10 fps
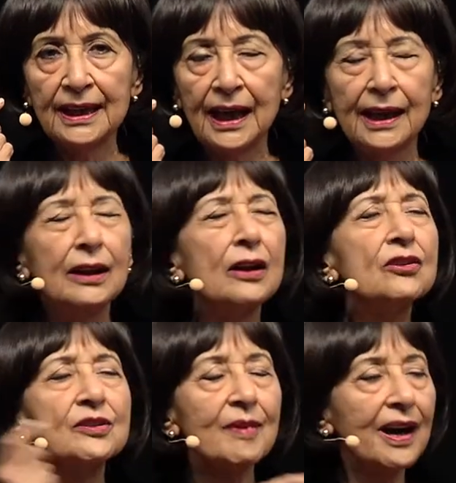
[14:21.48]
and
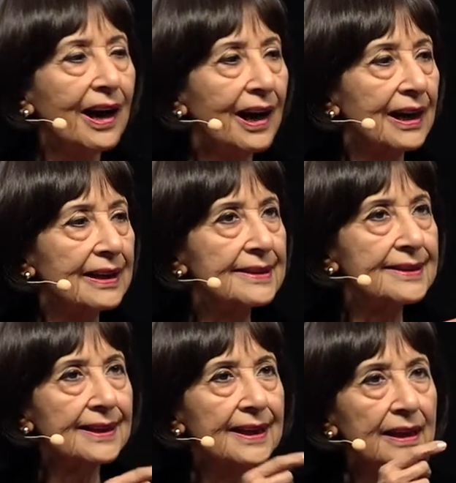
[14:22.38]
close my
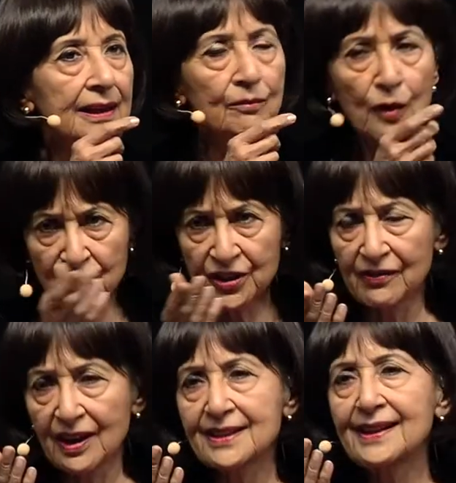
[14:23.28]
eyes, most
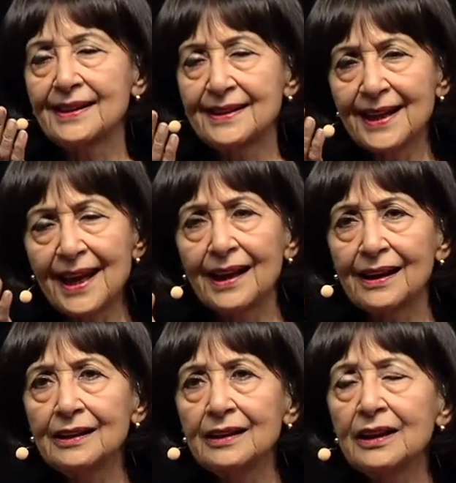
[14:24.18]
of us can tell